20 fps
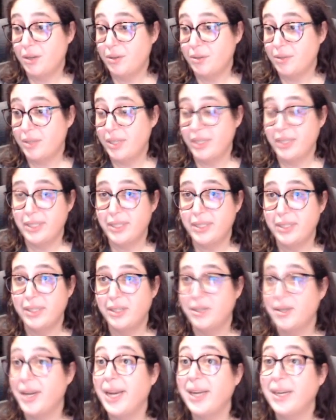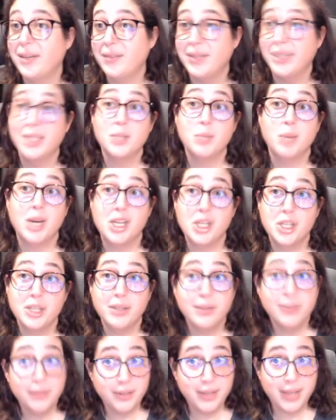this is a creative
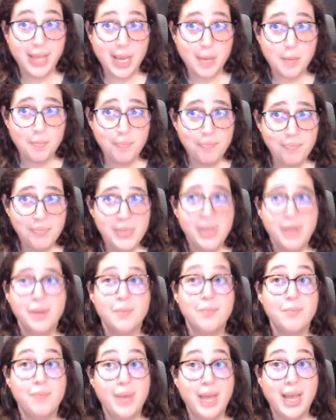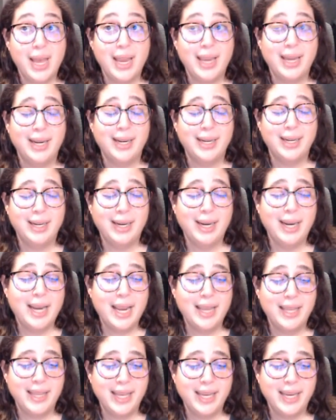expression for them. But
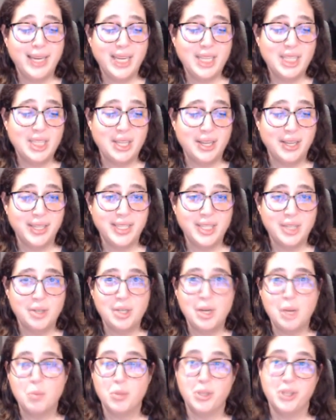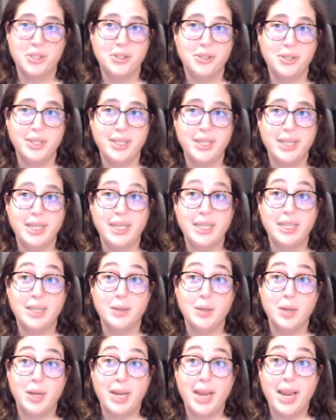I think it's also an opportunity
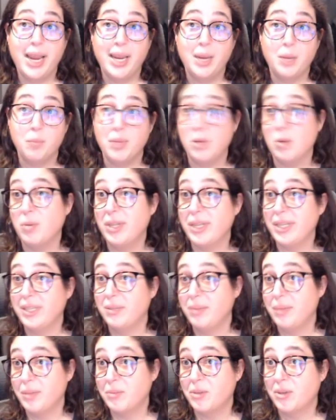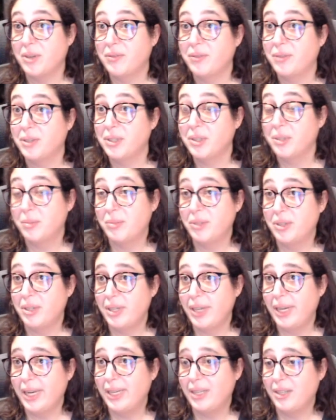to, hey, be willing to be more vulnerable
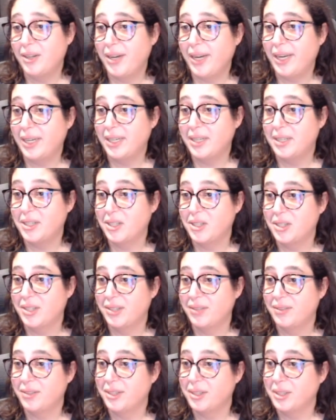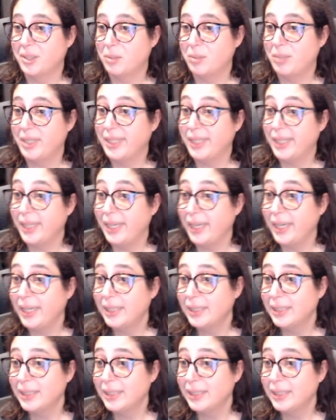and create a culture of vulnerability.